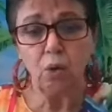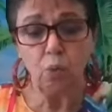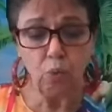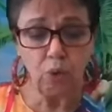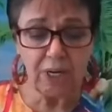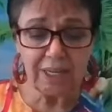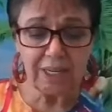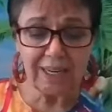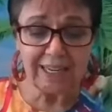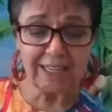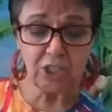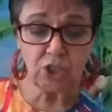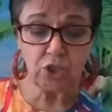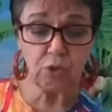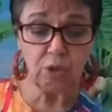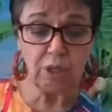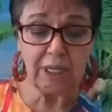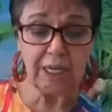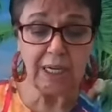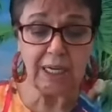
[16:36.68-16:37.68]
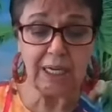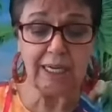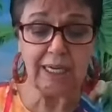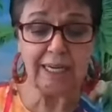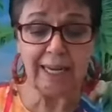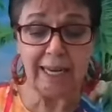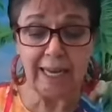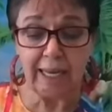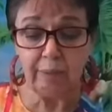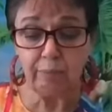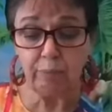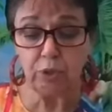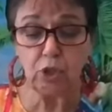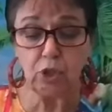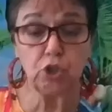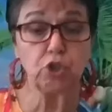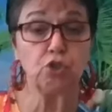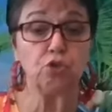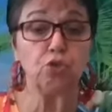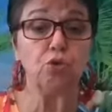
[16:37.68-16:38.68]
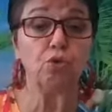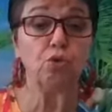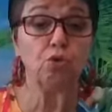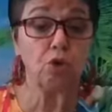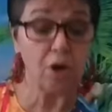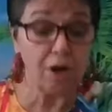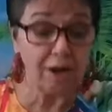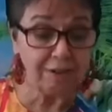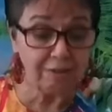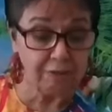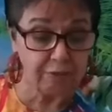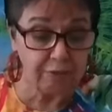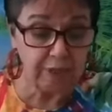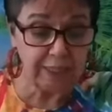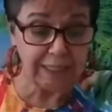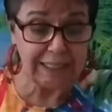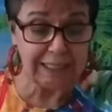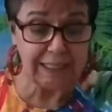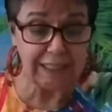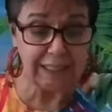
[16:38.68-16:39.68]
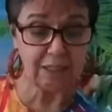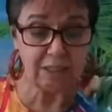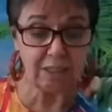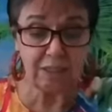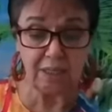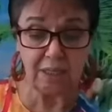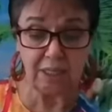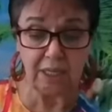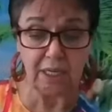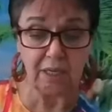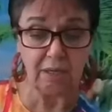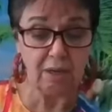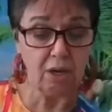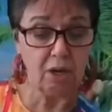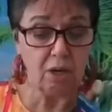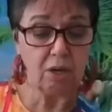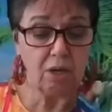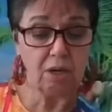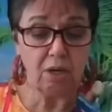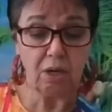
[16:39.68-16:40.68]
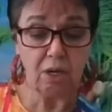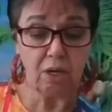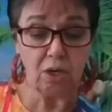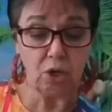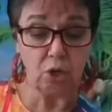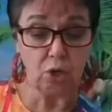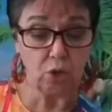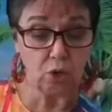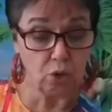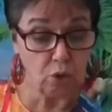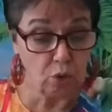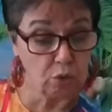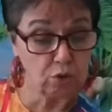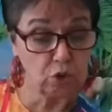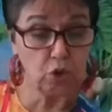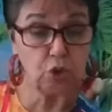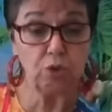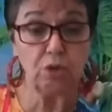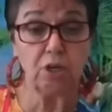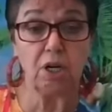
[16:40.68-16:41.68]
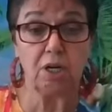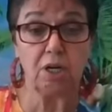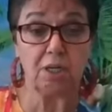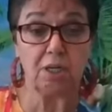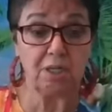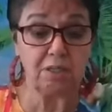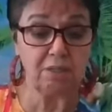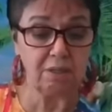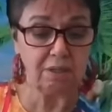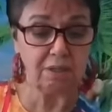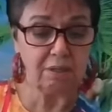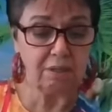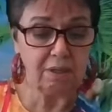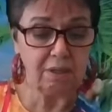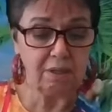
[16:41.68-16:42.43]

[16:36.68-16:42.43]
we're actually enabled to confidently go to God